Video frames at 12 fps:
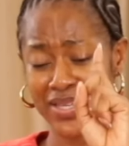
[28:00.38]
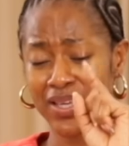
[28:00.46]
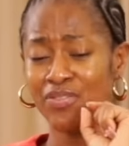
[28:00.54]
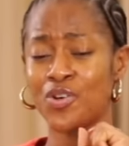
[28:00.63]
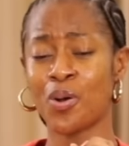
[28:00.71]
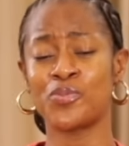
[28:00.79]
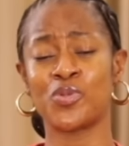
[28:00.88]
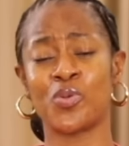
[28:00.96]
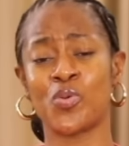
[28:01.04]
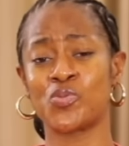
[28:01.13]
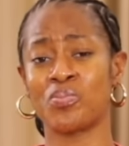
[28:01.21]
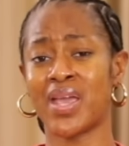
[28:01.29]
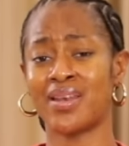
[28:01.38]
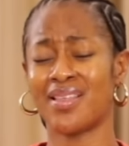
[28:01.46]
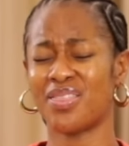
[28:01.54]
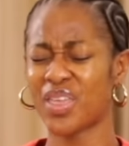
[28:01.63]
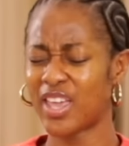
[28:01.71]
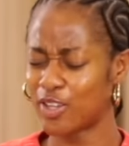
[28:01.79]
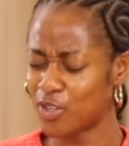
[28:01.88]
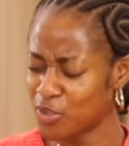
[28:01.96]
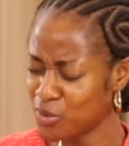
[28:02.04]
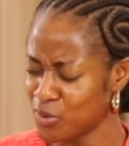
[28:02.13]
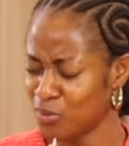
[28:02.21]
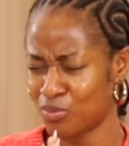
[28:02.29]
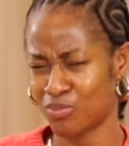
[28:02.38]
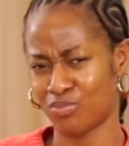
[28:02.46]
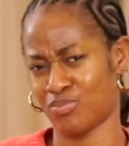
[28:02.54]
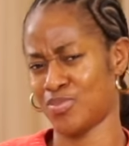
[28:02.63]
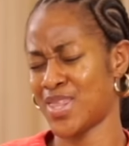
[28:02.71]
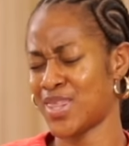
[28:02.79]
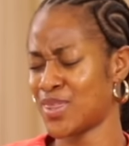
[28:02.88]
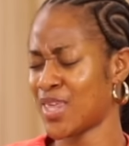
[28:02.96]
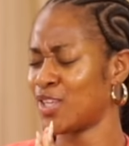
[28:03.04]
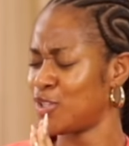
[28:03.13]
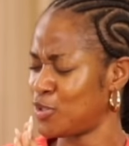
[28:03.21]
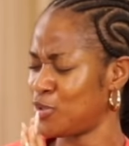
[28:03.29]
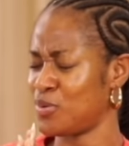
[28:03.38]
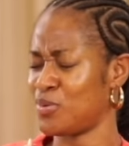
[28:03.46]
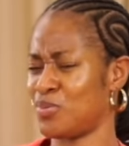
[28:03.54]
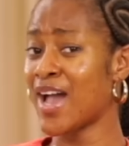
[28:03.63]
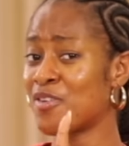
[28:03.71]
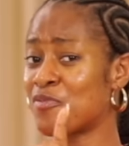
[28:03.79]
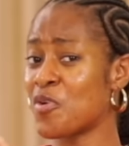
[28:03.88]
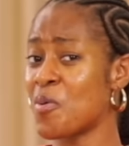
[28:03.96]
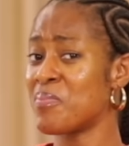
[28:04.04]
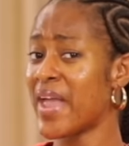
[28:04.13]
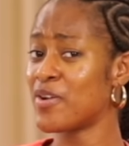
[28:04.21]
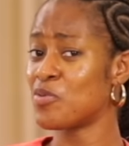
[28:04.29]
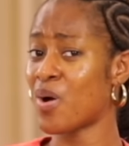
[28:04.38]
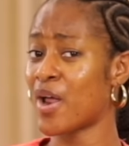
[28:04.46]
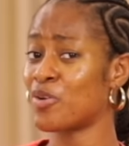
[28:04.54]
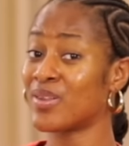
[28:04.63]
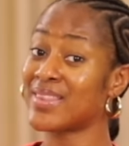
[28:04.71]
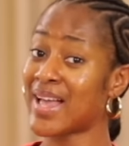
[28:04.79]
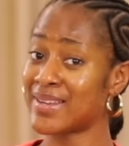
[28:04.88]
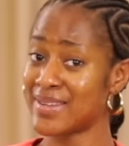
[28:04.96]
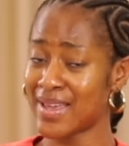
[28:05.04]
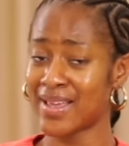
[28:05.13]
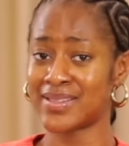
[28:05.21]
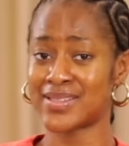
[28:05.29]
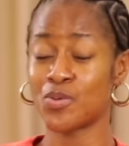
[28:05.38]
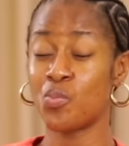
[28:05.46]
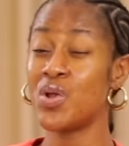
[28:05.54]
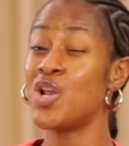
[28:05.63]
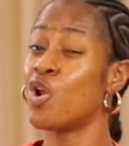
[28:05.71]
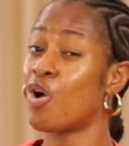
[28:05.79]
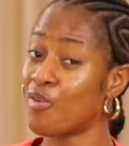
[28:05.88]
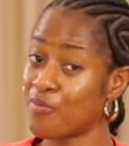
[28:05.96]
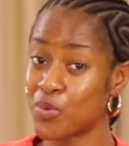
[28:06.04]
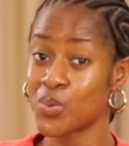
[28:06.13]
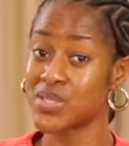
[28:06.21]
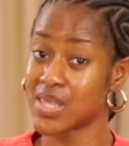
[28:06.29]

give it up to those men. Thank you. Thank you. And for men who are not that yet, we love those